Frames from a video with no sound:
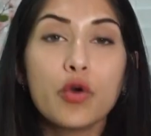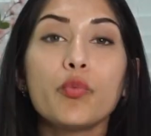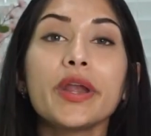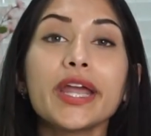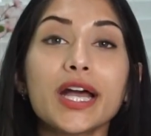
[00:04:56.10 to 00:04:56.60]

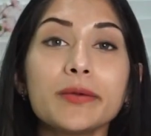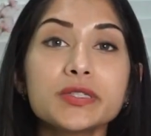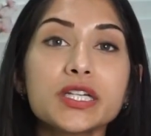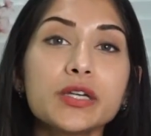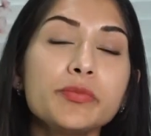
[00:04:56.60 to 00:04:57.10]
When it
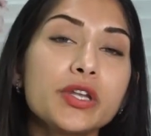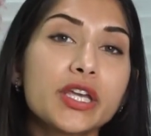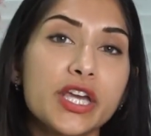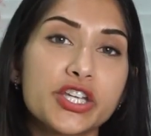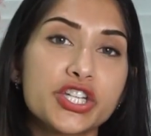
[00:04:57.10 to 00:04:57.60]
comes to
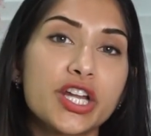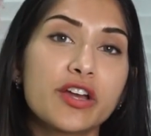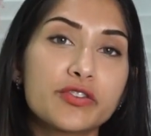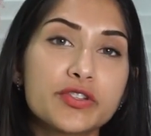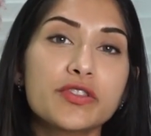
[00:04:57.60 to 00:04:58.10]
communication,
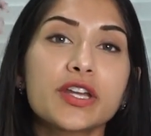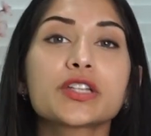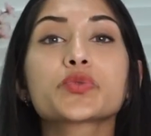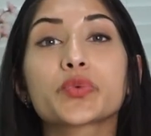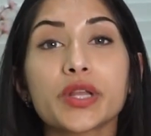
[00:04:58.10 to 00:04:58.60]
I also think
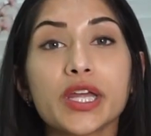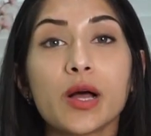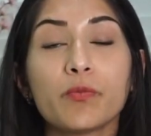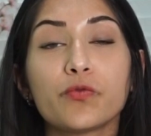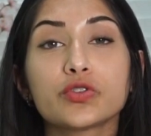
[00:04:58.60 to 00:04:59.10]
it's really
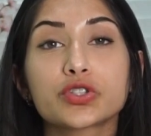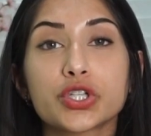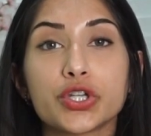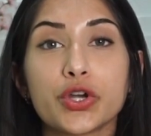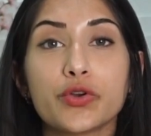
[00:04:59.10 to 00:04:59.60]
helpful
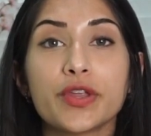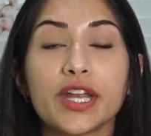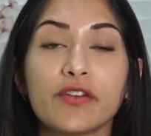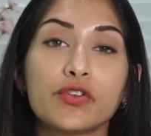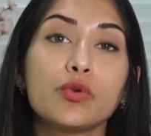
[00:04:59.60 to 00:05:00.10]
to know that
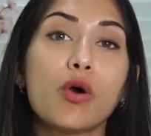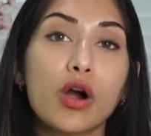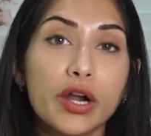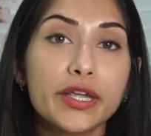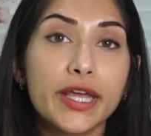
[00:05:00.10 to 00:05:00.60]
if you
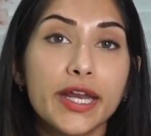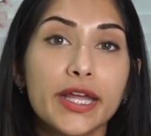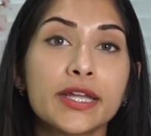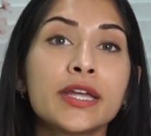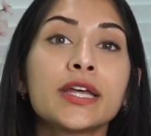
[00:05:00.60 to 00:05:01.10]
are
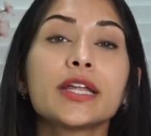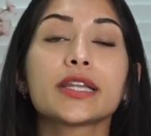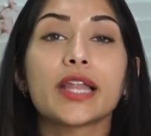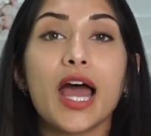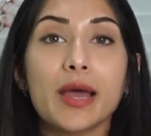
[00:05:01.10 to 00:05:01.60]
getting
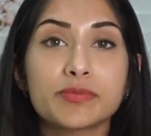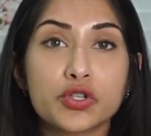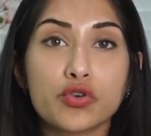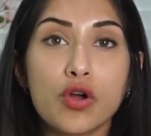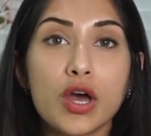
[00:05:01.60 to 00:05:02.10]
labs
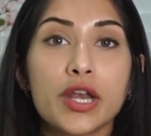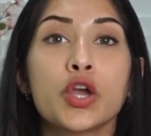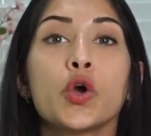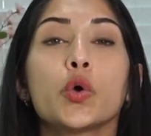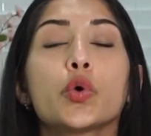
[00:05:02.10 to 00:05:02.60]
drawn,
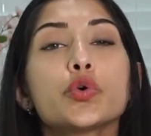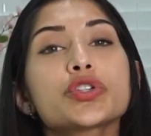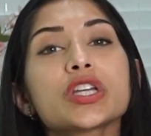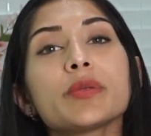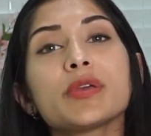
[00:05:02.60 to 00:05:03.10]
who's
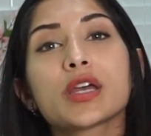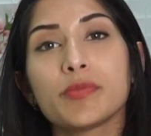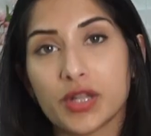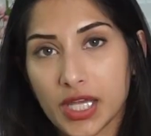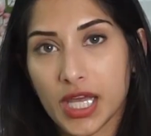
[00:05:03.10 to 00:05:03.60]
going to be
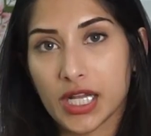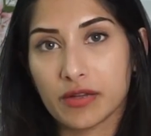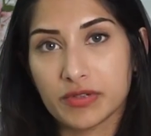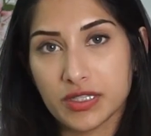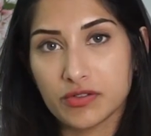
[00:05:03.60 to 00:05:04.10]
communicating
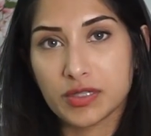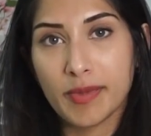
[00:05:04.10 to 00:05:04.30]
the results